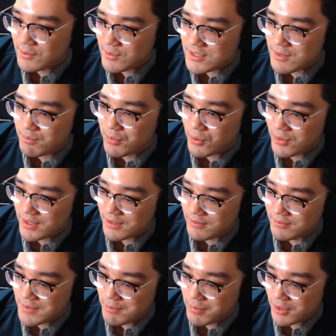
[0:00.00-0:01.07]
what's the point of
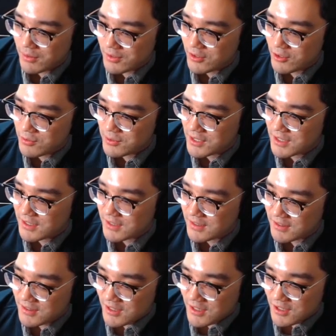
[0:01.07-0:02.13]
me pulling
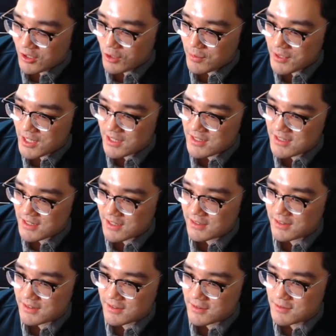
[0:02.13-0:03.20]
Nobunaga? Nobunaga-san,
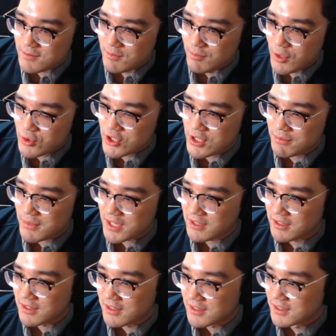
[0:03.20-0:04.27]
the mochi
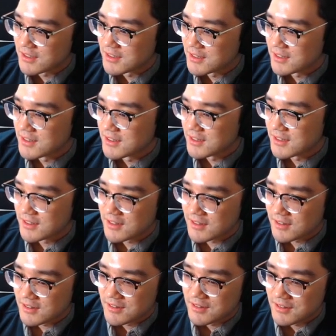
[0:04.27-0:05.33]
maker.
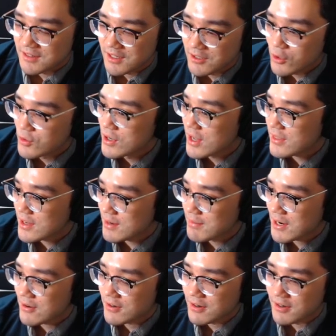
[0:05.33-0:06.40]
I know nothing
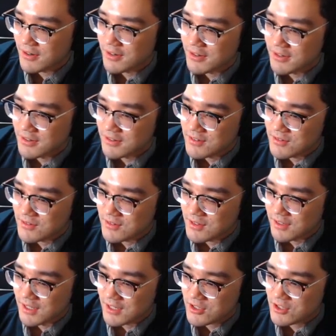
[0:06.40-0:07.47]
about her
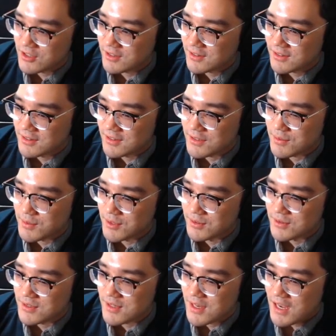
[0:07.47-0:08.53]
collection, I
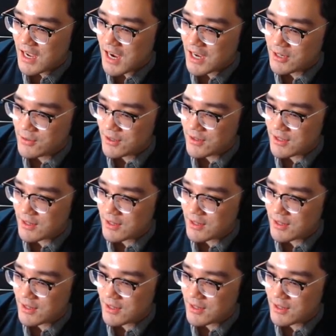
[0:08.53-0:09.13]
suppose. I know nothing